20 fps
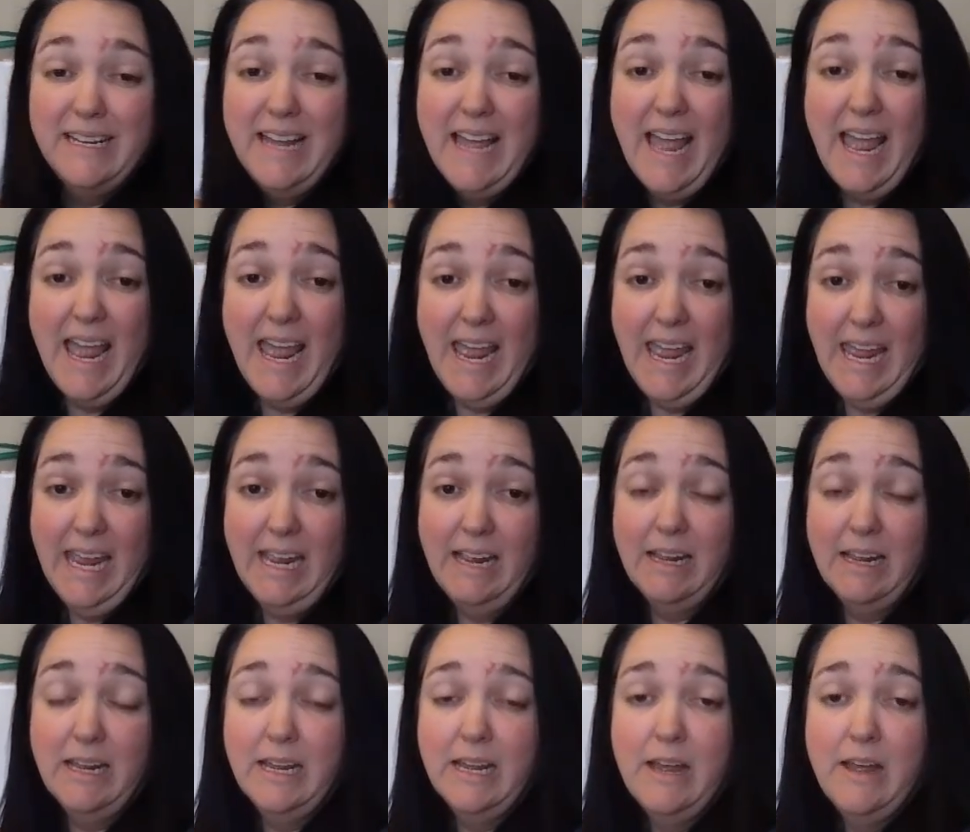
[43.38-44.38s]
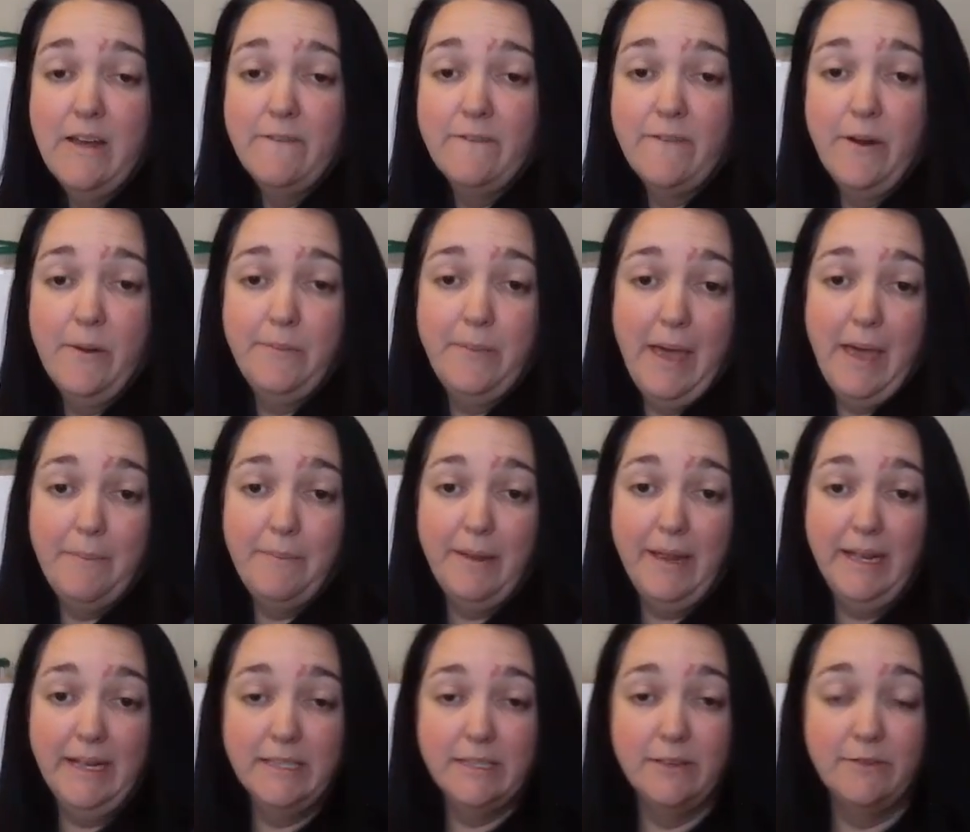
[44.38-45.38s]
and hang from that
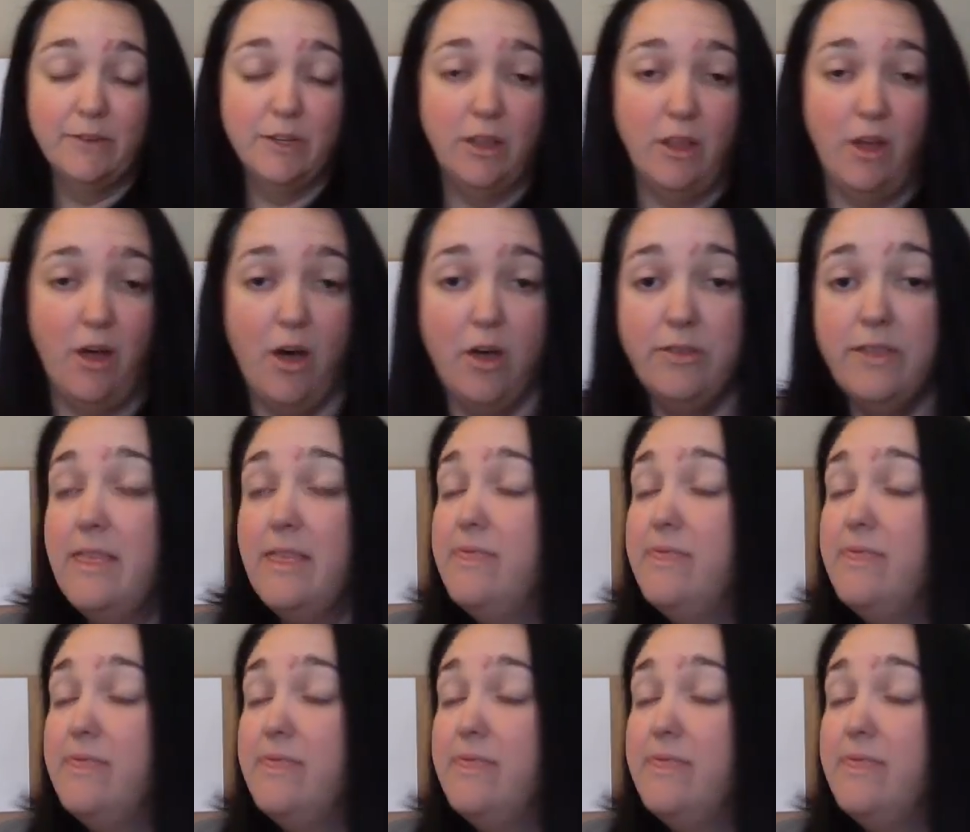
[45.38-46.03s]
piece of cloth.